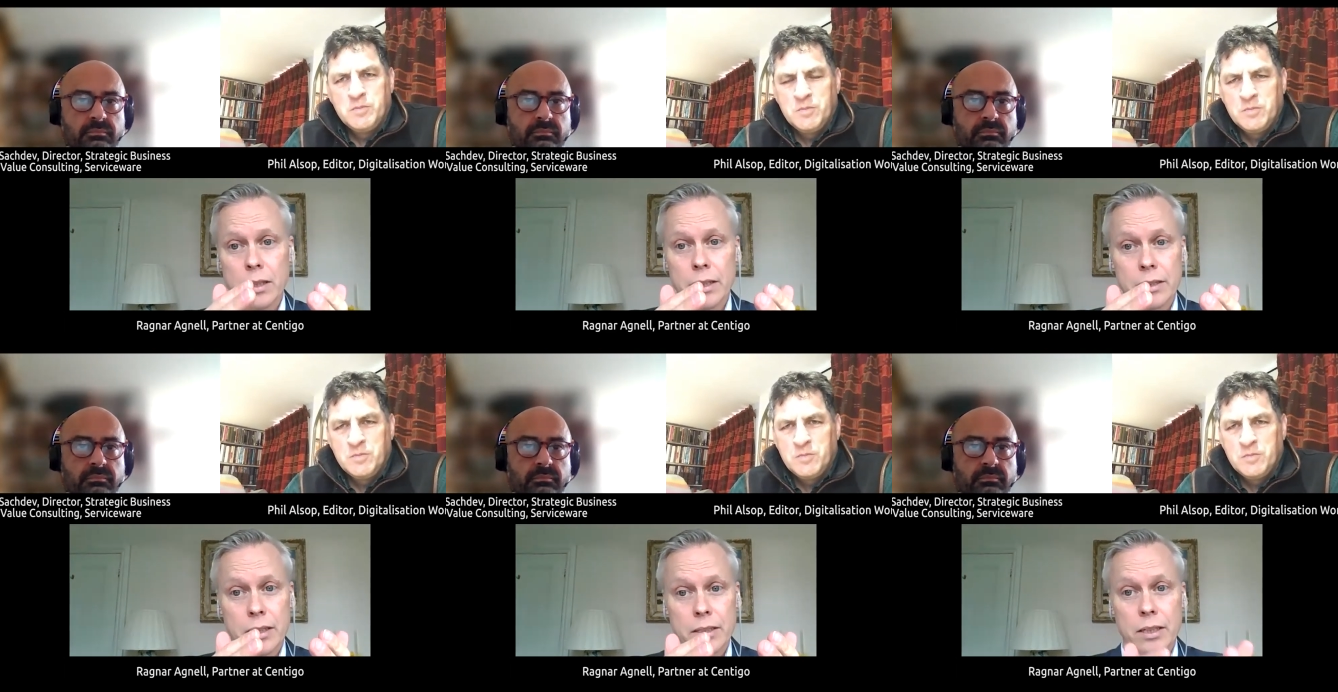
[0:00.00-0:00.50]
Speaker 1: It
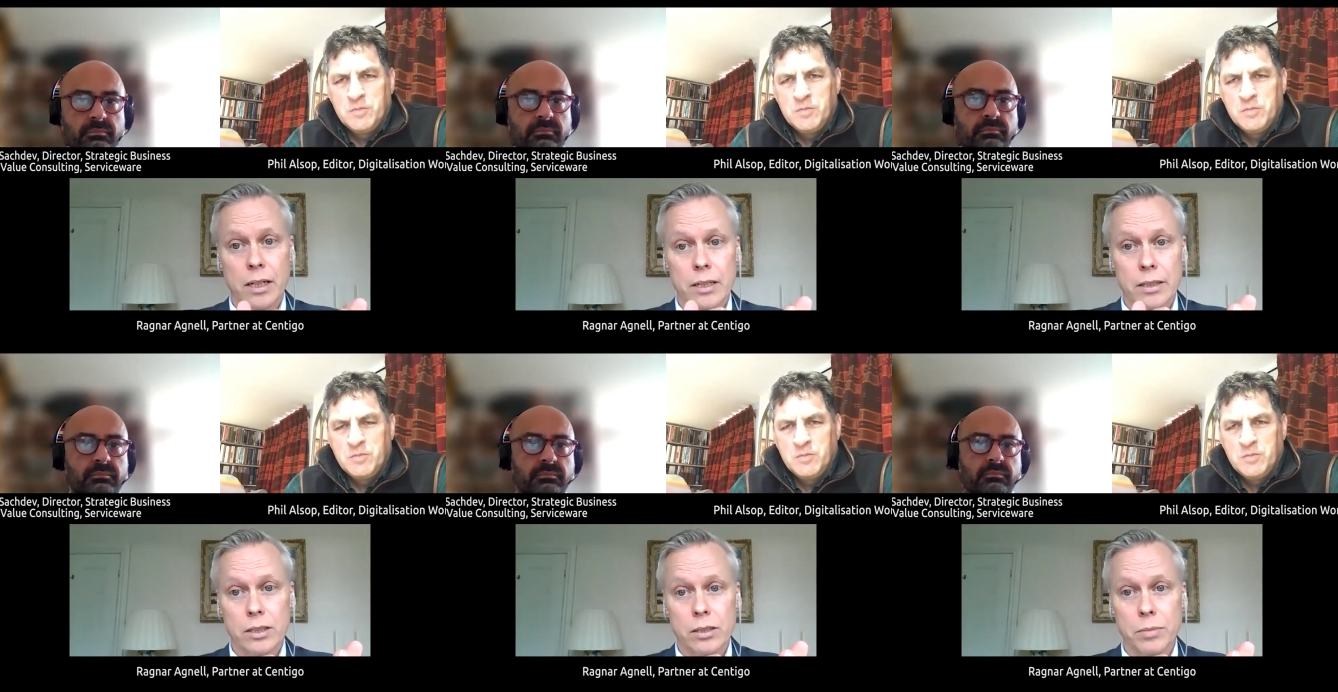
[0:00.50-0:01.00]
doesn't
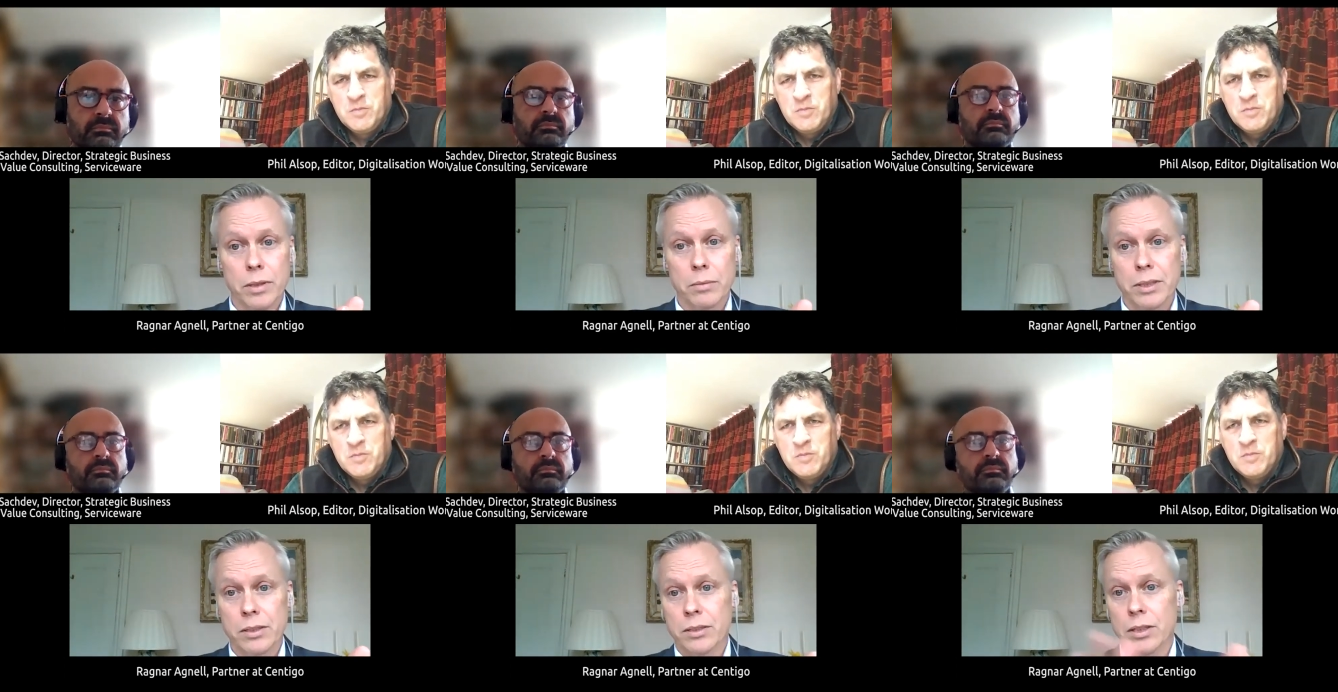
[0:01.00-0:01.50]
necessarily need to be a
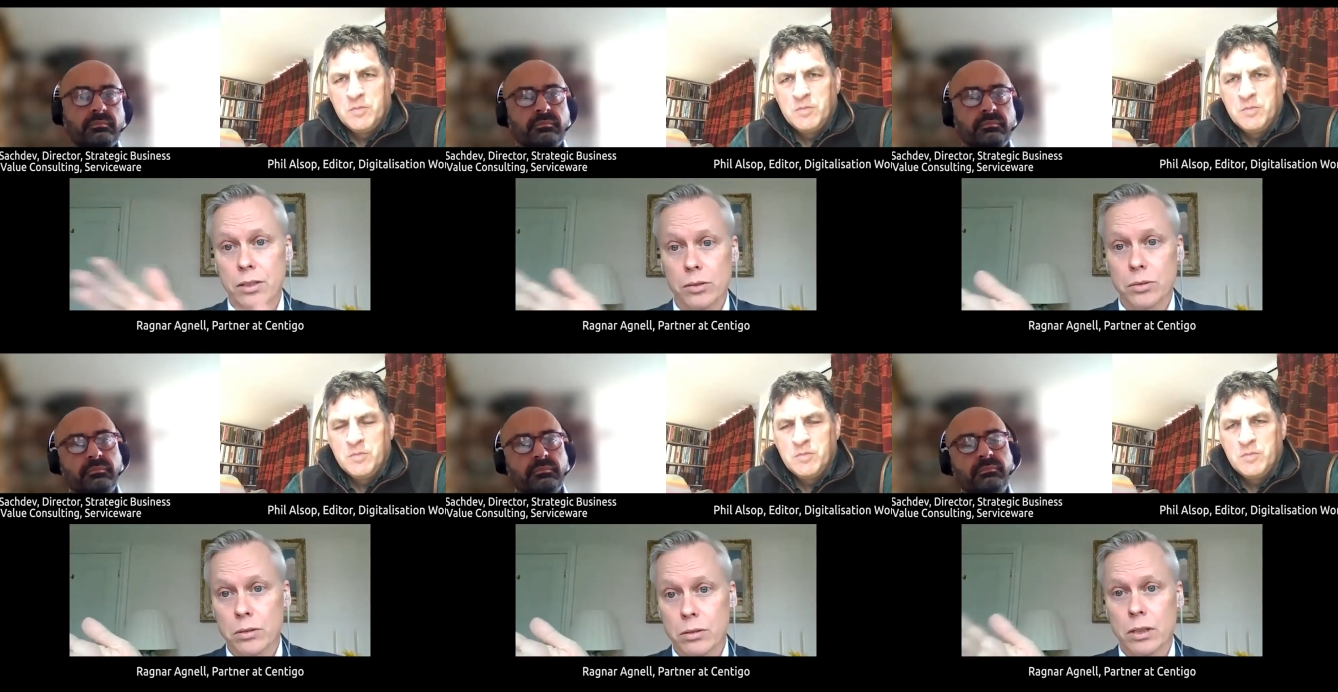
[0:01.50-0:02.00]
business as
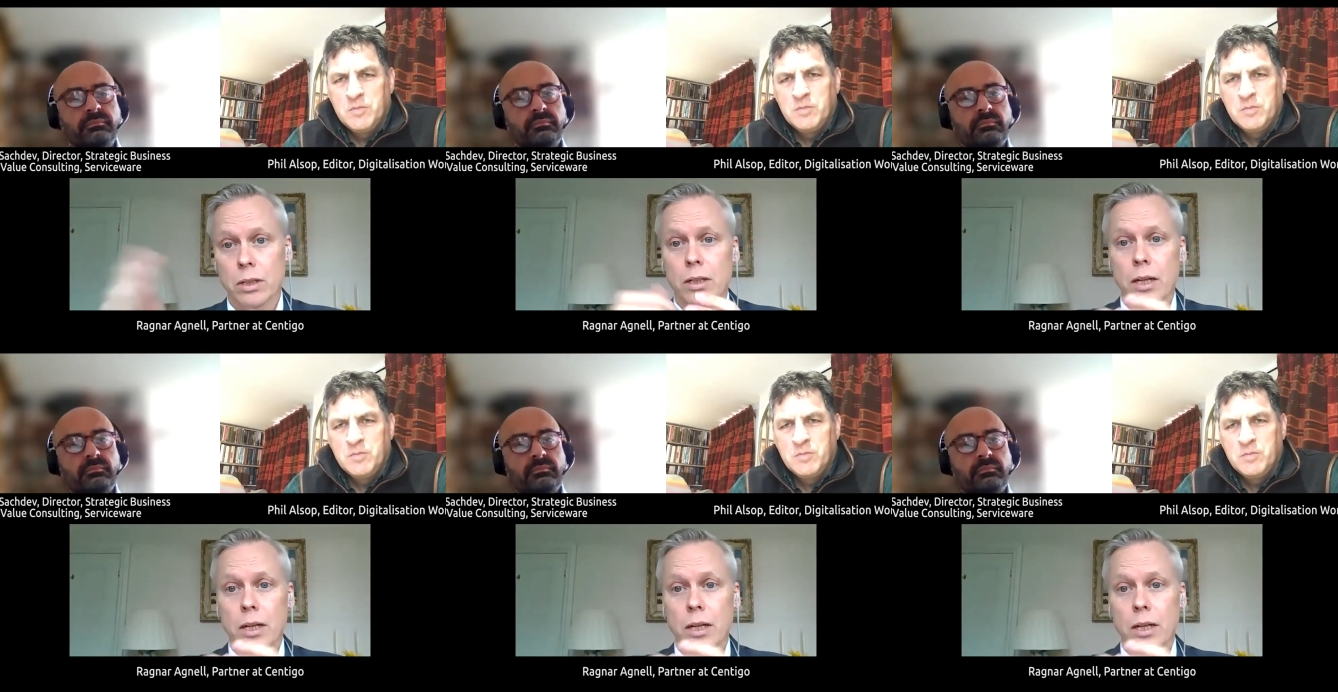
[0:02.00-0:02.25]
usual,